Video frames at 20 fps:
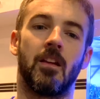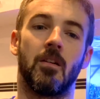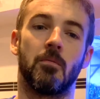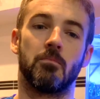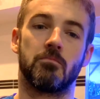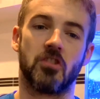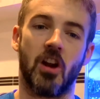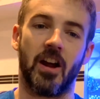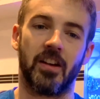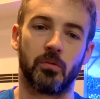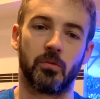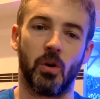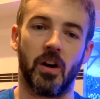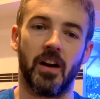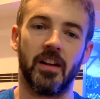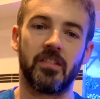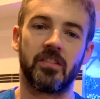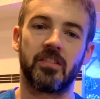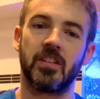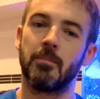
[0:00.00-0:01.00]

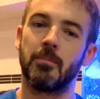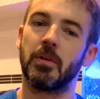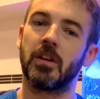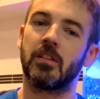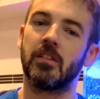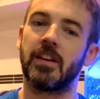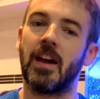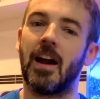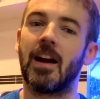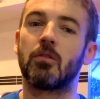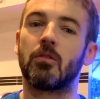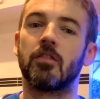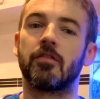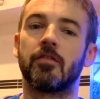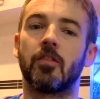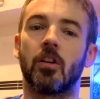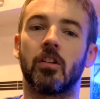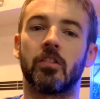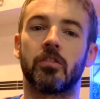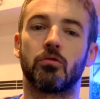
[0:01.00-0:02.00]
Price-wise, typically
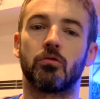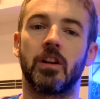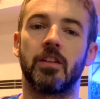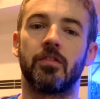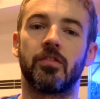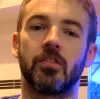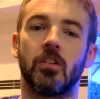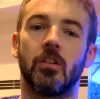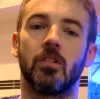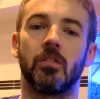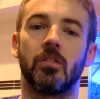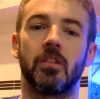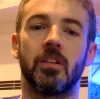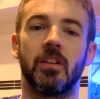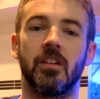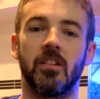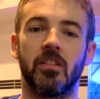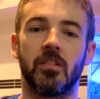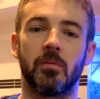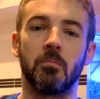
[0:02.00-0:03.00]
Aquaforest Reef Salt
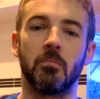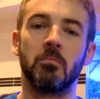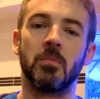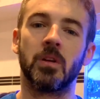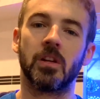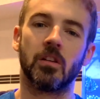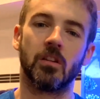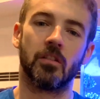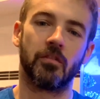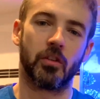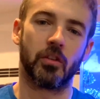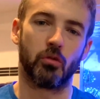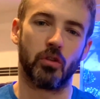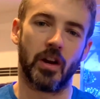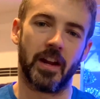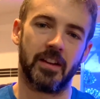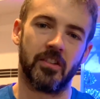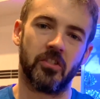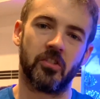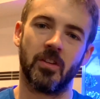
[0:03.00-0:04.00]
is middle of the
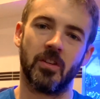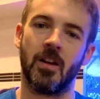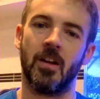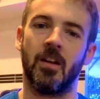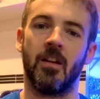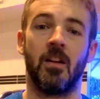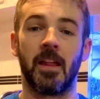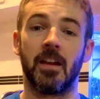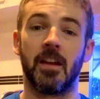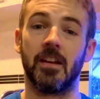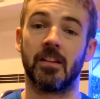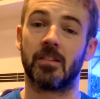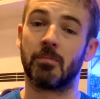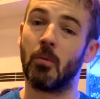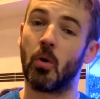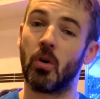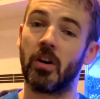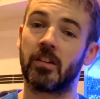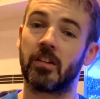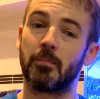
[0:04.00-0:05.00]
range. It's
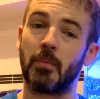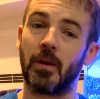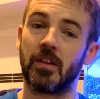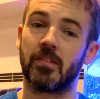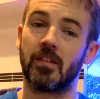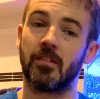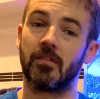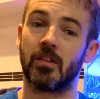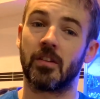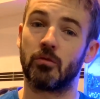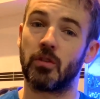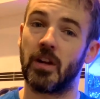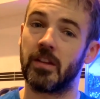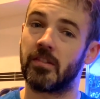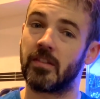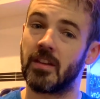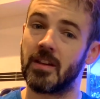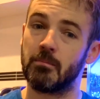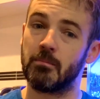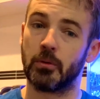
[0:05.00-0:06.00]
more expensive than Red
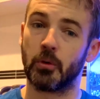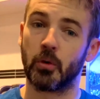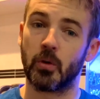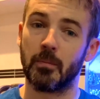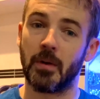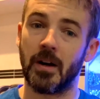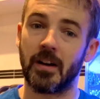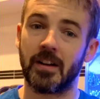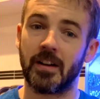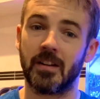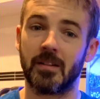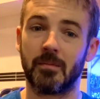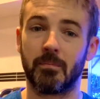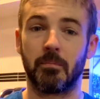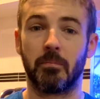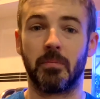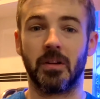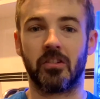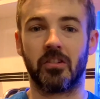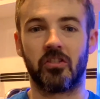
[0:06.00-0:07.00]
Sea Blue Bucket,
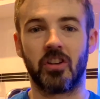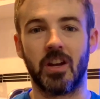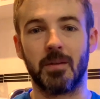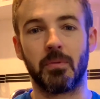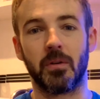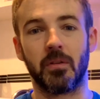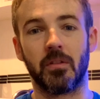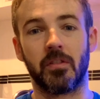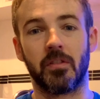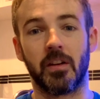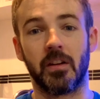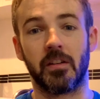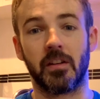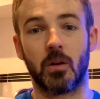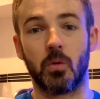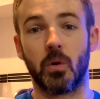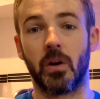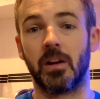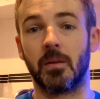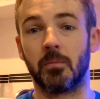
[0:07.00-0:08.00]
but cheaper than
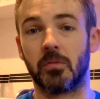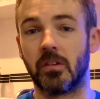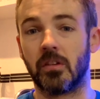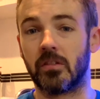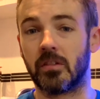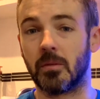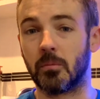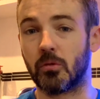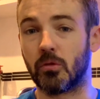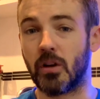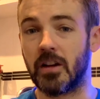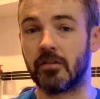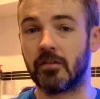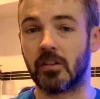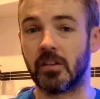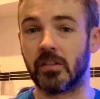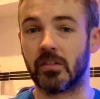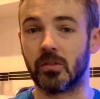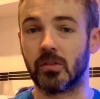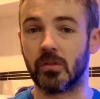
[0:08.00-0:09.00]
Aquarium Systems Reef
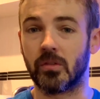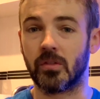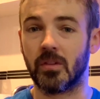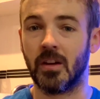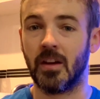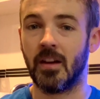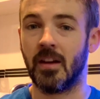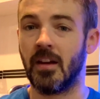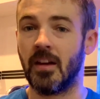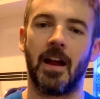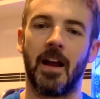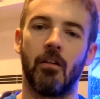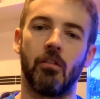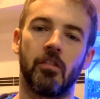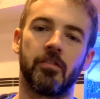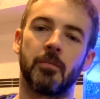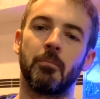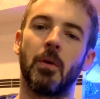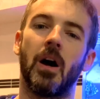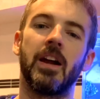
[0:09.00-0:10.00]
Crystals.
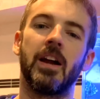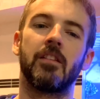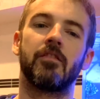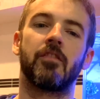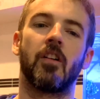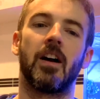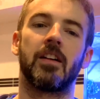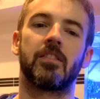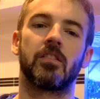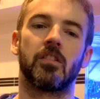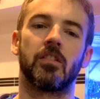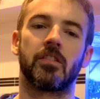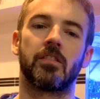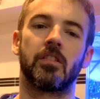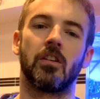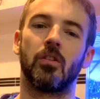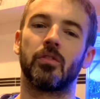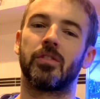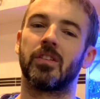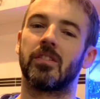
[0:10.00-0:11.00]
However, my advice on
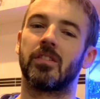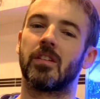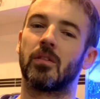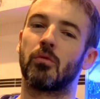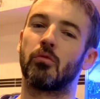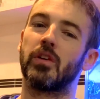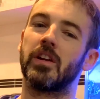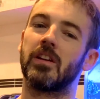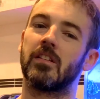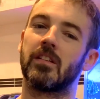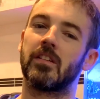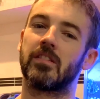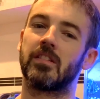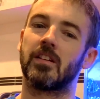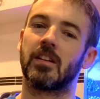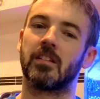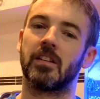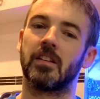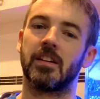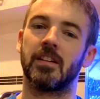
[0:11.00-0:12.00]
salt is that
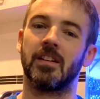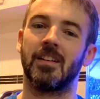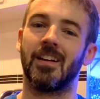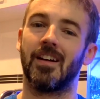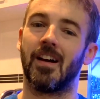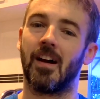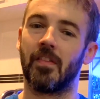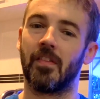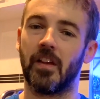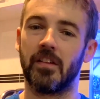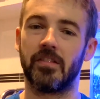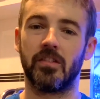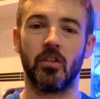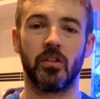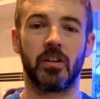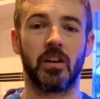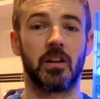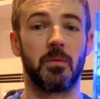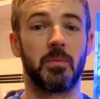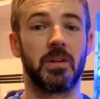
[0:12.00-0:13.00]
realistically, unless
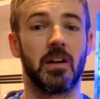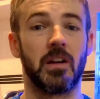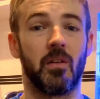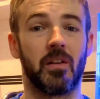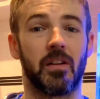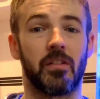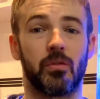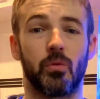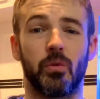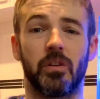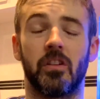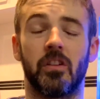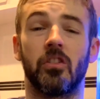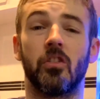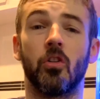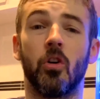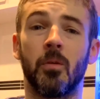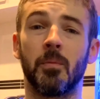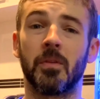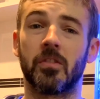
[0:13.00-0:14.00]
you're going to be going through an
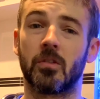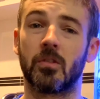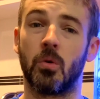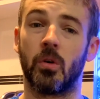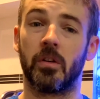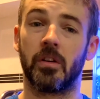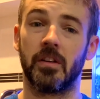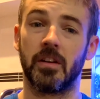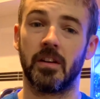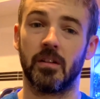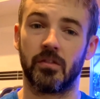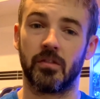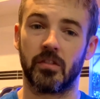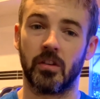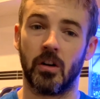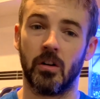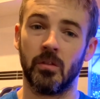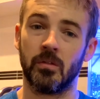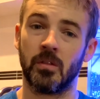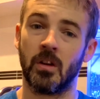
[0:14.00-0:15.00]
enormous quantity of
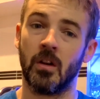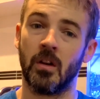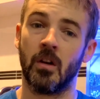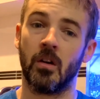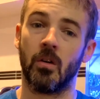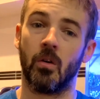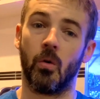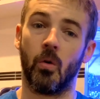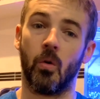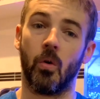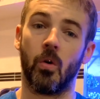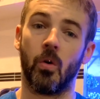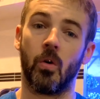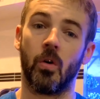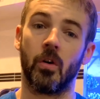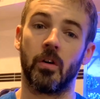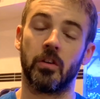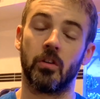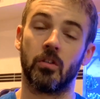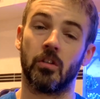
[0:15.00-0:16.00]
salt,
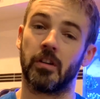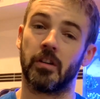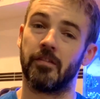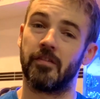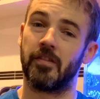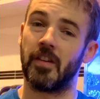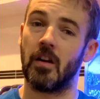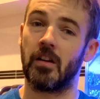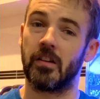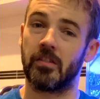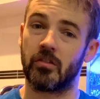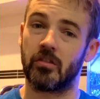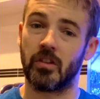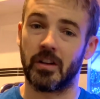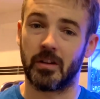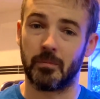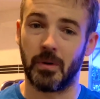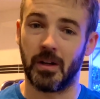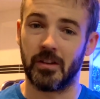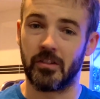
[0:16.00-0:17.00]
or you're on a very
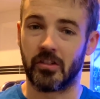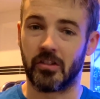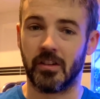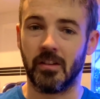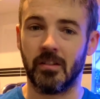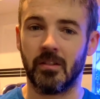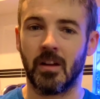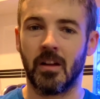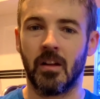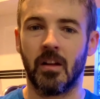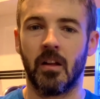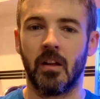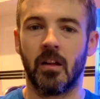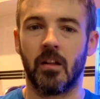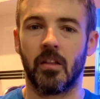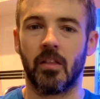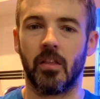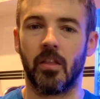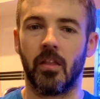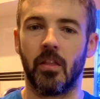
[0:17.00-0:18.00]
strict budget,
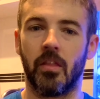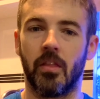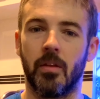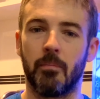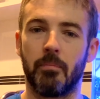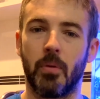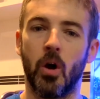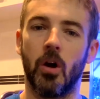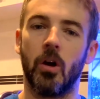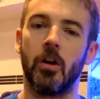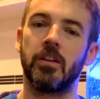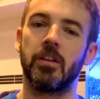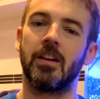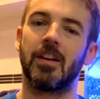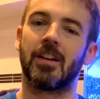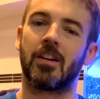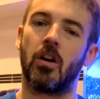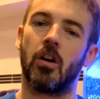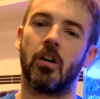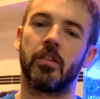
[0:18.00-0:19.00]
the per
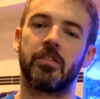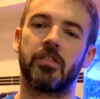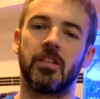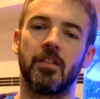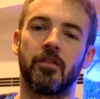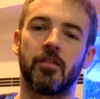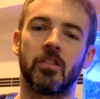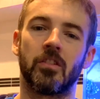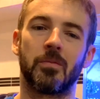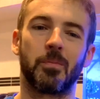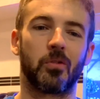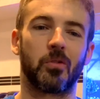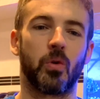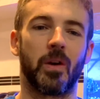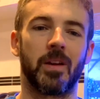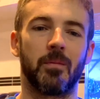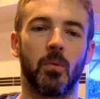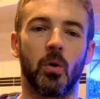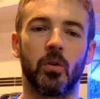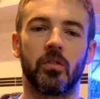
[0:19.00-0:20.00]
year cost difference
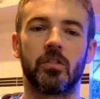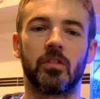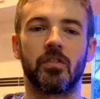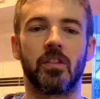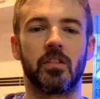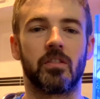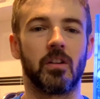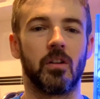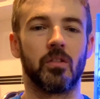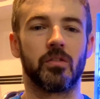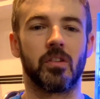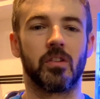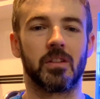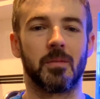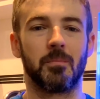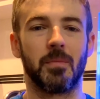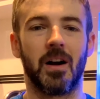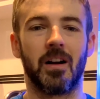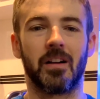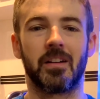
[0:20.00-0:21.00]
between most of the salts on the
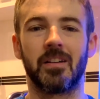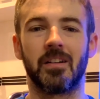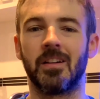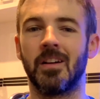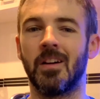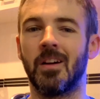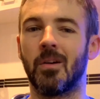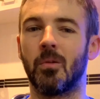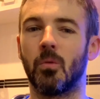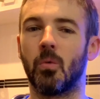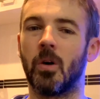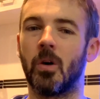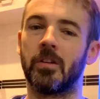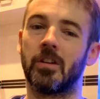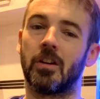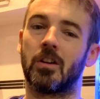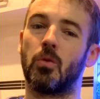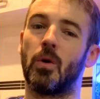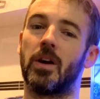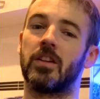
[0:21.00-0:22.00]
market won't
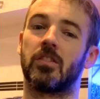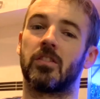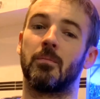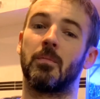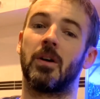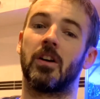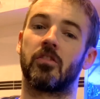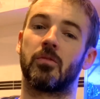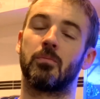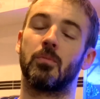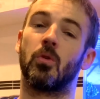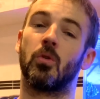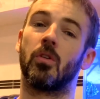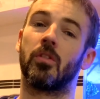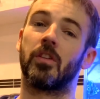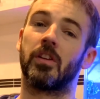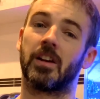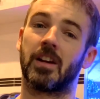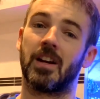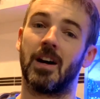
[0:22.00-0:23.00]
equate to much more
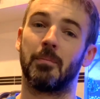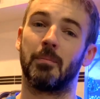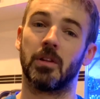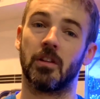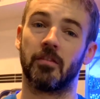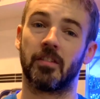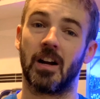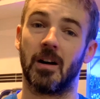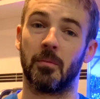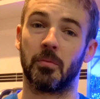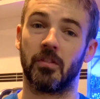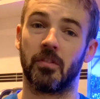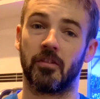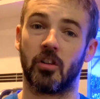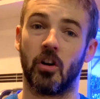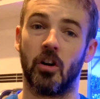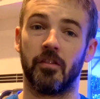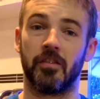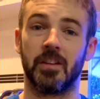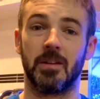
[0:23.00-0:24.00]
than a couple of cups of
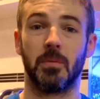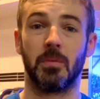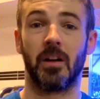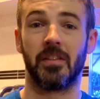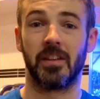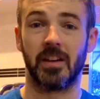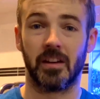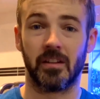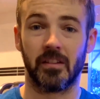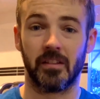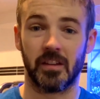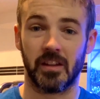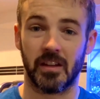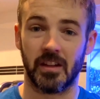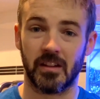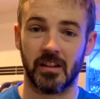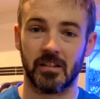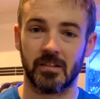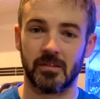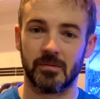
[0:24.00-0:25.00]
coffee by the end of the
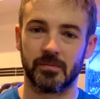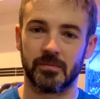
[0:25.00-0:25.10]
year.